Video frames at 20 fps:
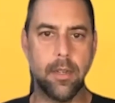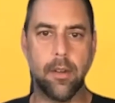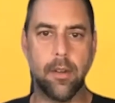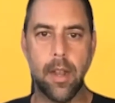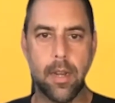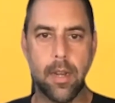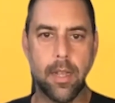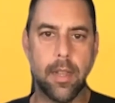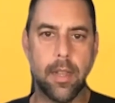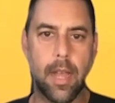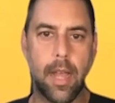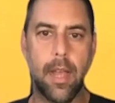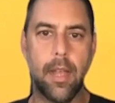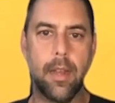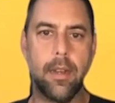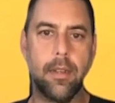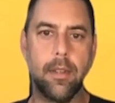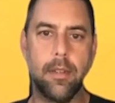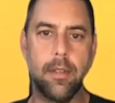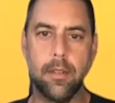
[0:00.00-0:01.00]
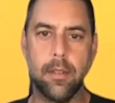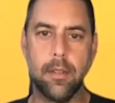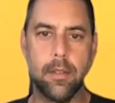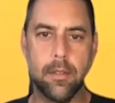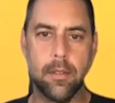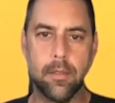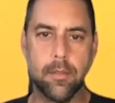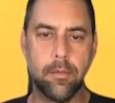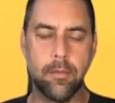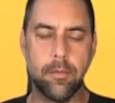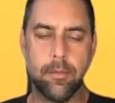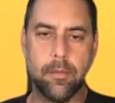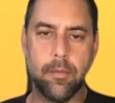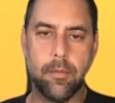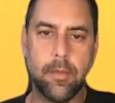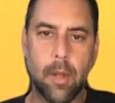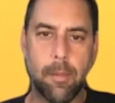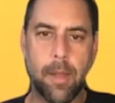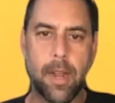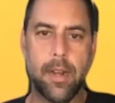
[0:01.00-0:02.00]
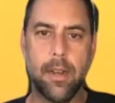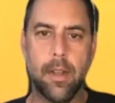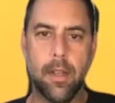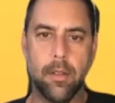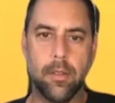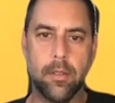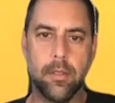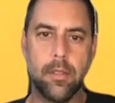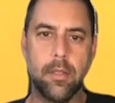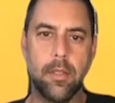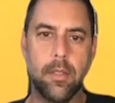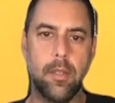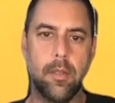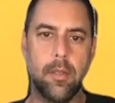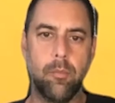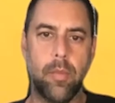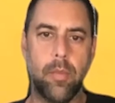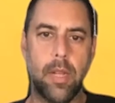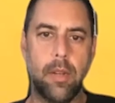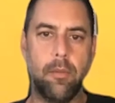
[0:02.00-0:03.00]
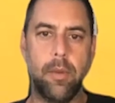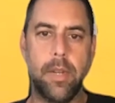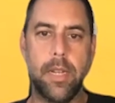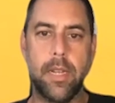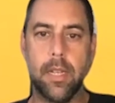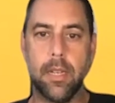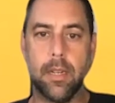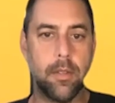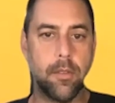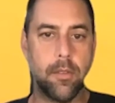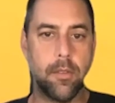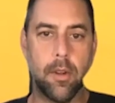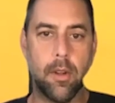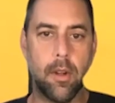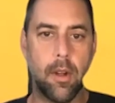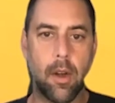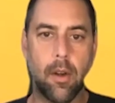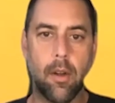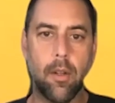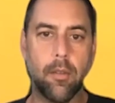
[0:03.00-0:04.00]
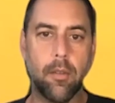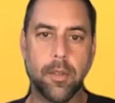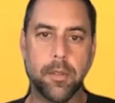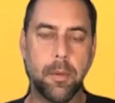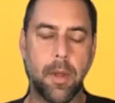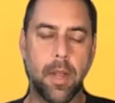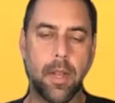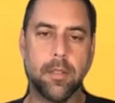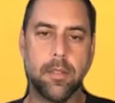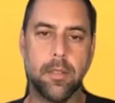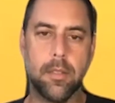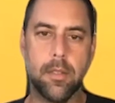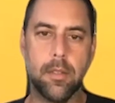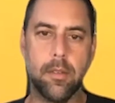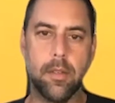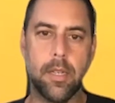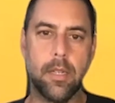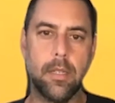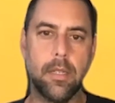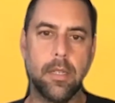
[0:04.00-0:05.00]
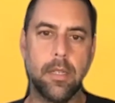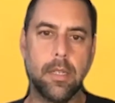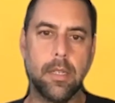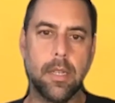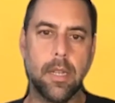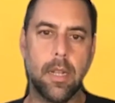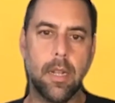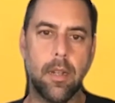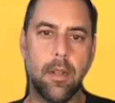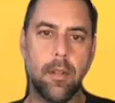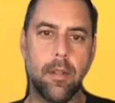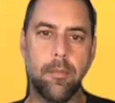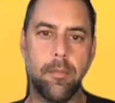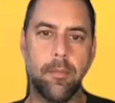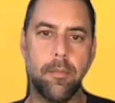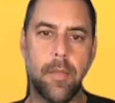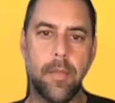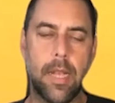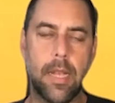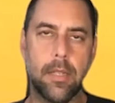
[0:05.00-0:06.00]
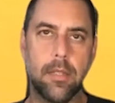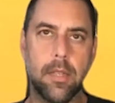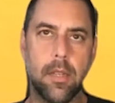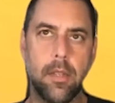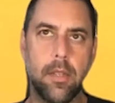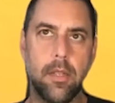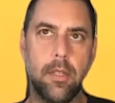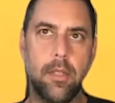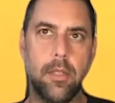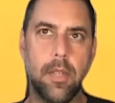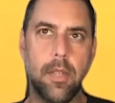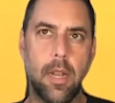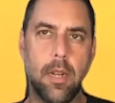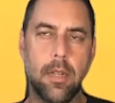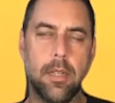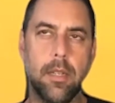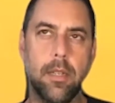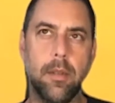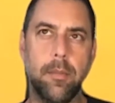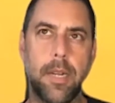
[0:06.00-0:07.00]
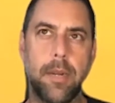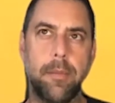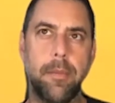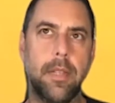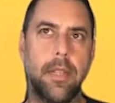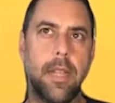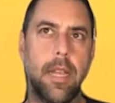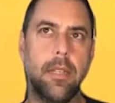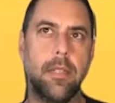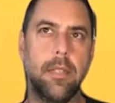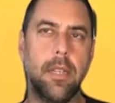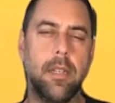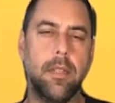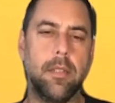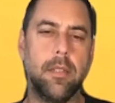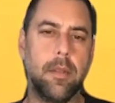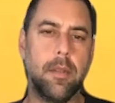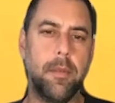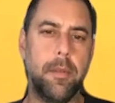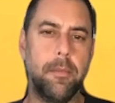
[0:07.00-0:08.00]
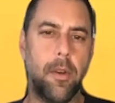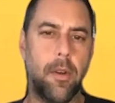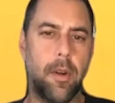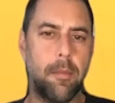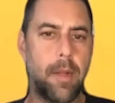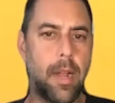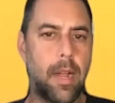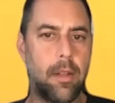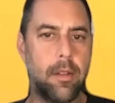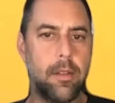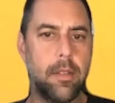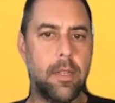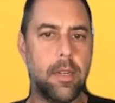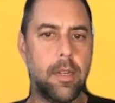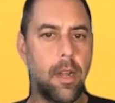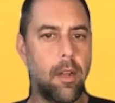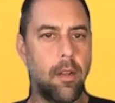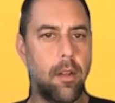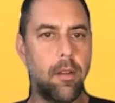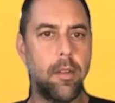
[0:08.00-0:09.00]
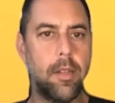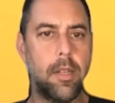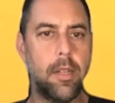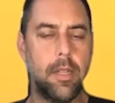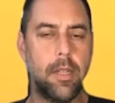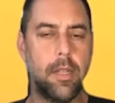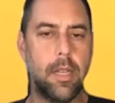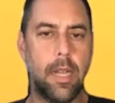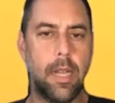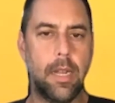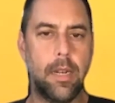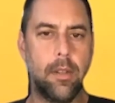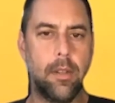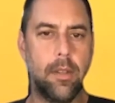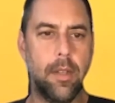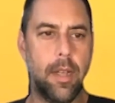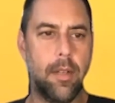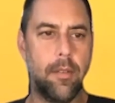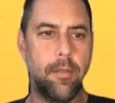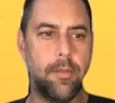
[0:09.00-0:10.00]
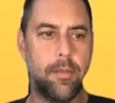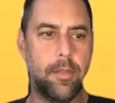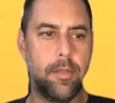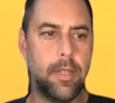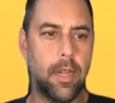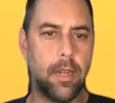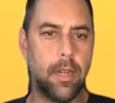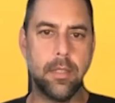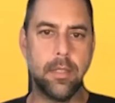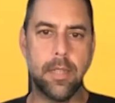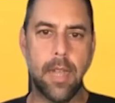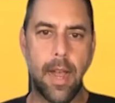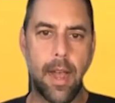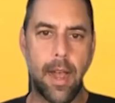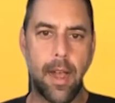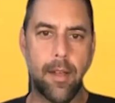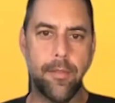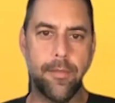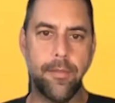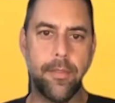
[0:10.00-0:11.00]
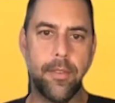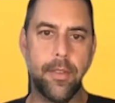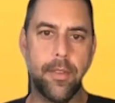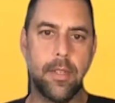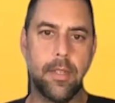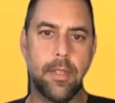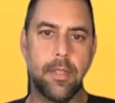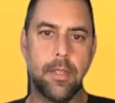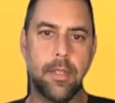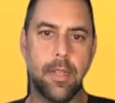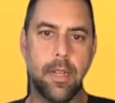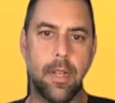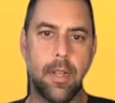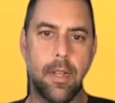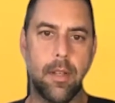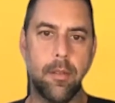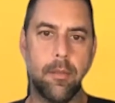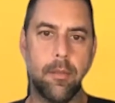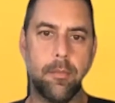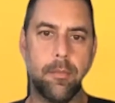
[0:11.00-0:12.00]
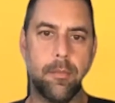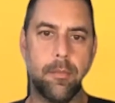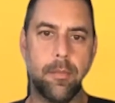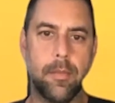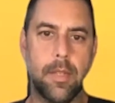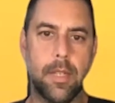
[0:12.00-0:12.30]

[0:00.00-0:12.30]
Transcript: or any of that. Nobody knows, but we can control our own response to it. And so you talked a little bit about that. Tell me more about, I know you have young staff and